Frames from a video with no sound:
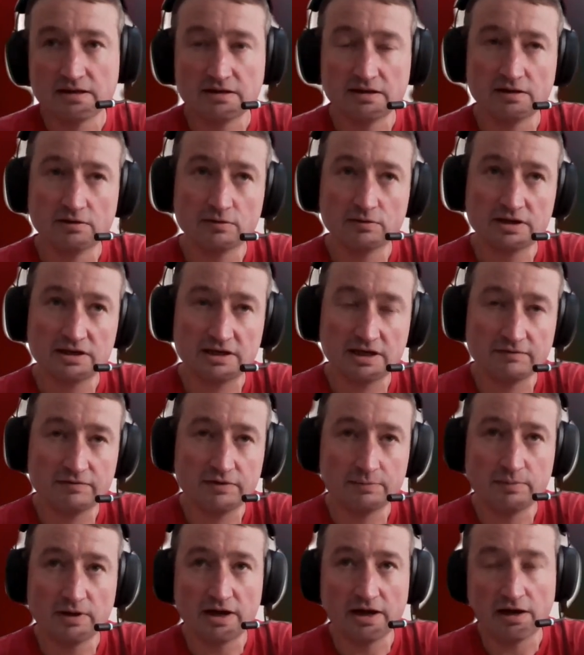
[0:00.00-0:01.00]
you know, give
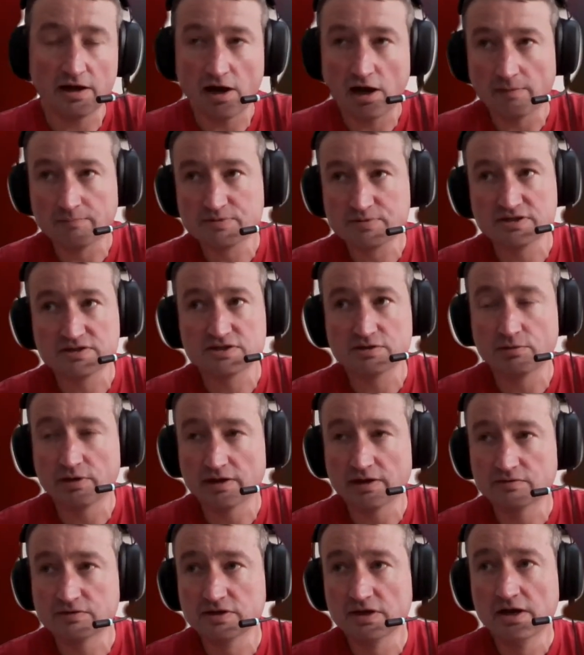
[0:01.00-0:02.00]
them options
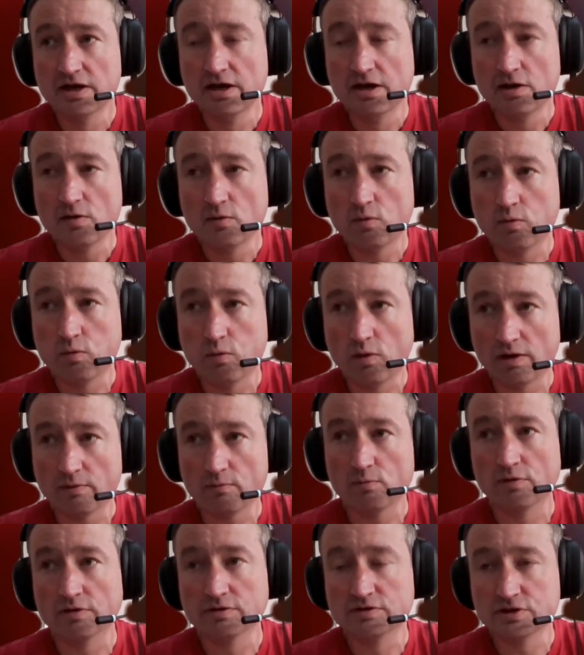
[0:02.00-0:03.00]
around
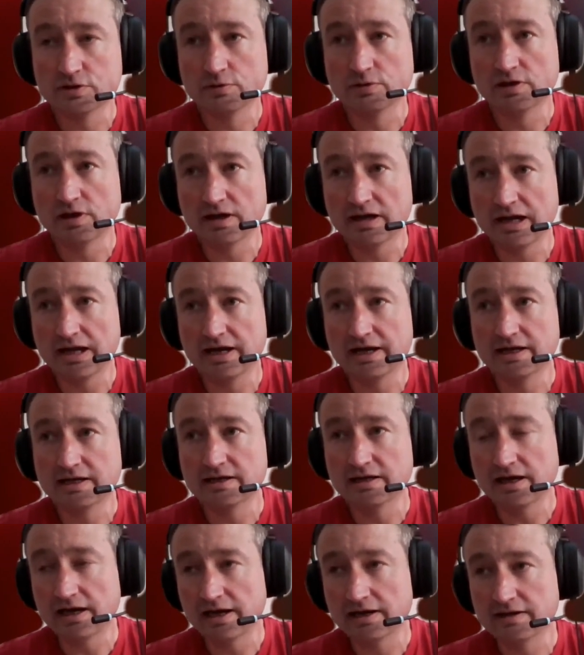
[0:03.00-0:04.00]
what we're doing
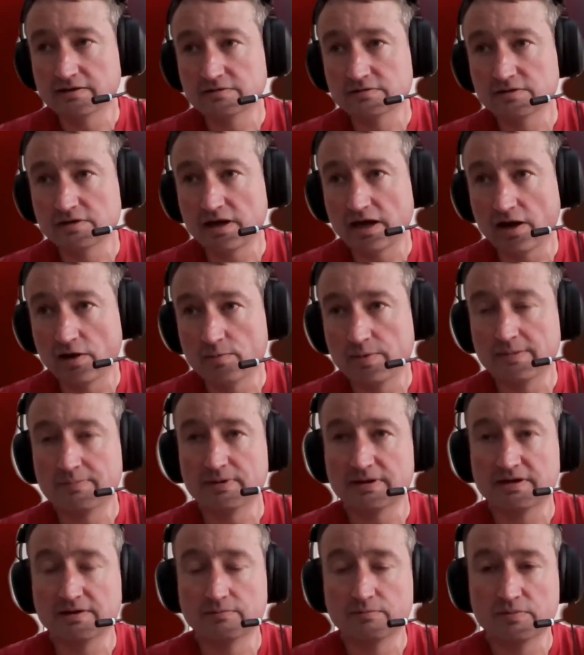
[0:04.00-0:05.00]
online and how
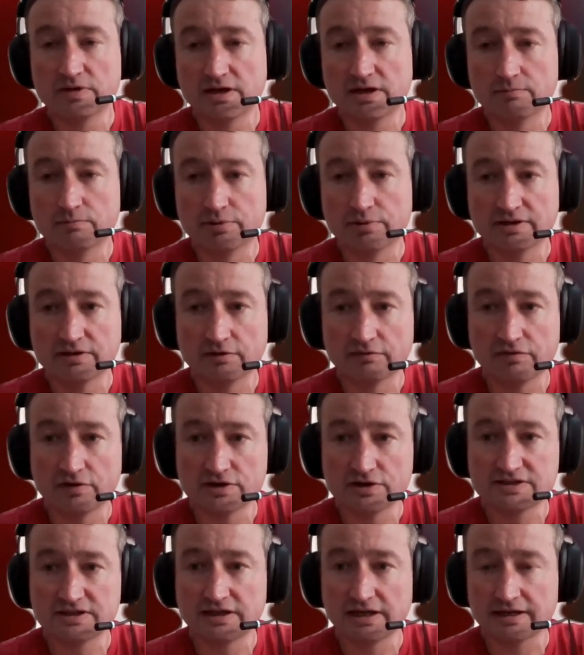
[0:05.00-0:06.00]
people can bring their
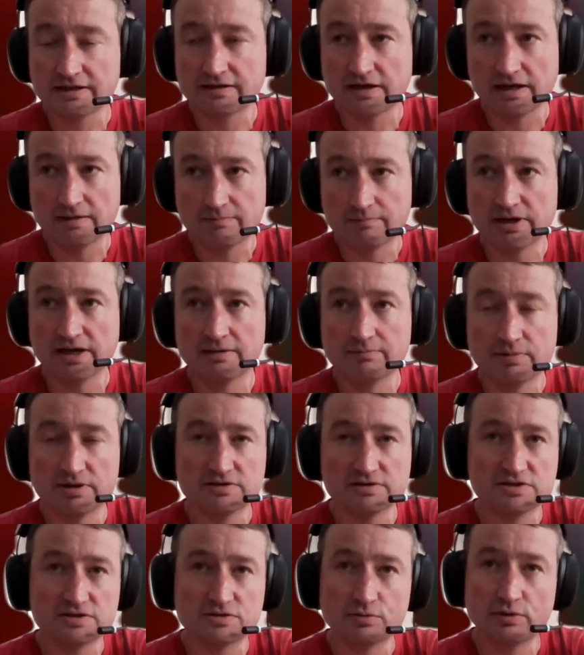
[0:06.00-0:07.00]
voice to that campaign,
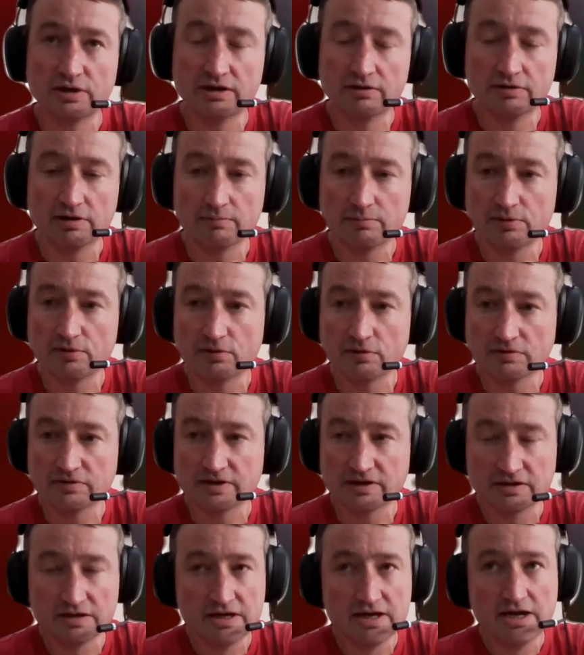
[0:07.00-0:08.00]
because it's really, really important
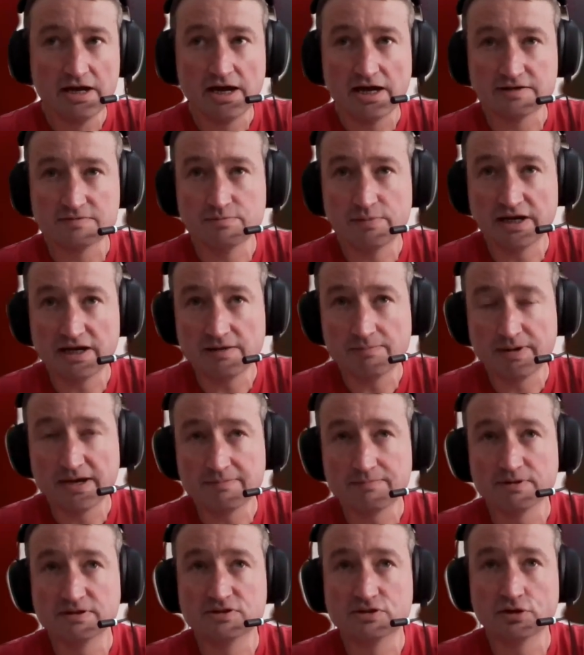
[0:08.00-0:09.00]
that as many
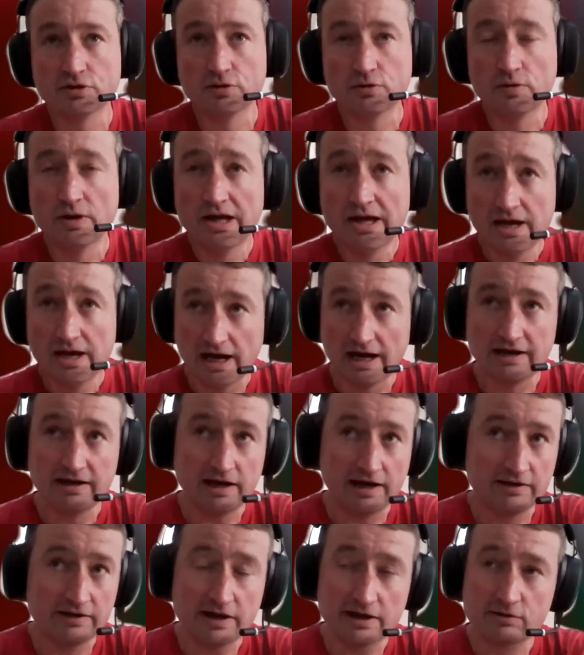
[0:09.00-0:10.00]
people do, and
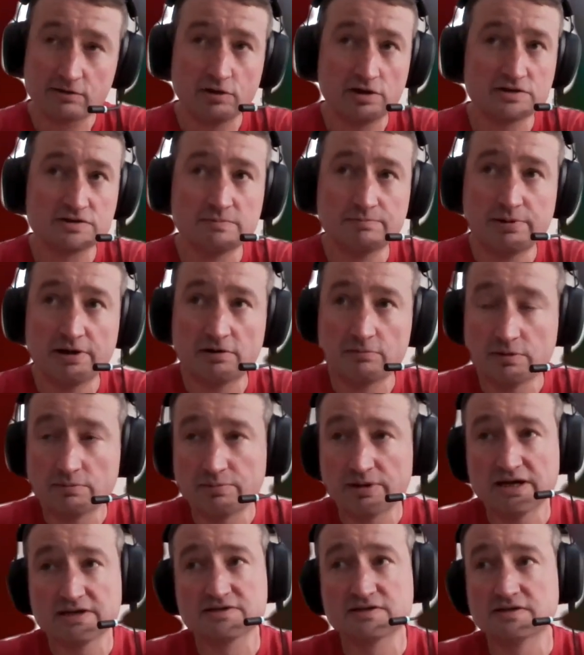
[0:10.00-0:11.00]
on that cross impairment
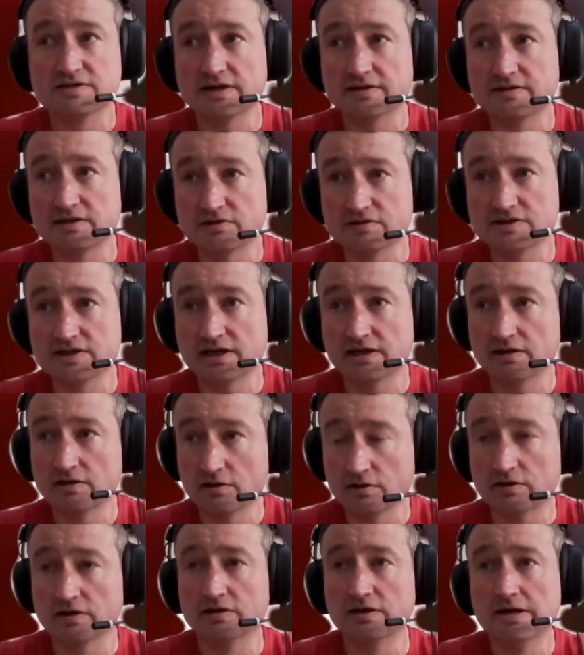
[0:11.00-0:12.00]
basis, that they're saying,
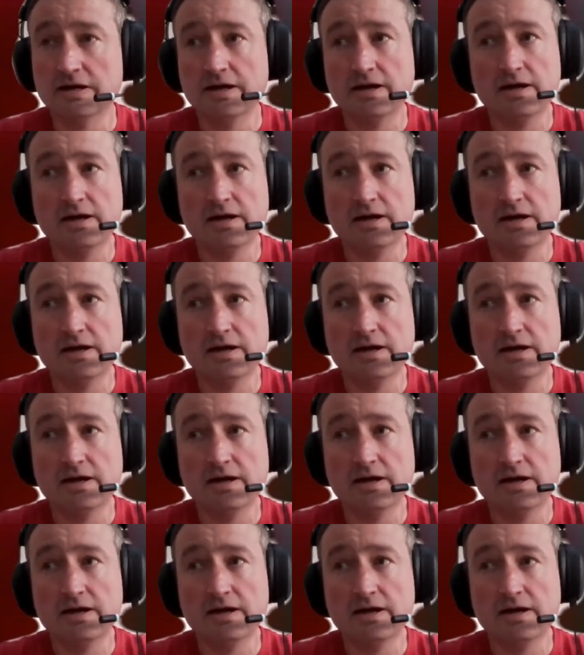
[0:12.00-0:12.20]
look at,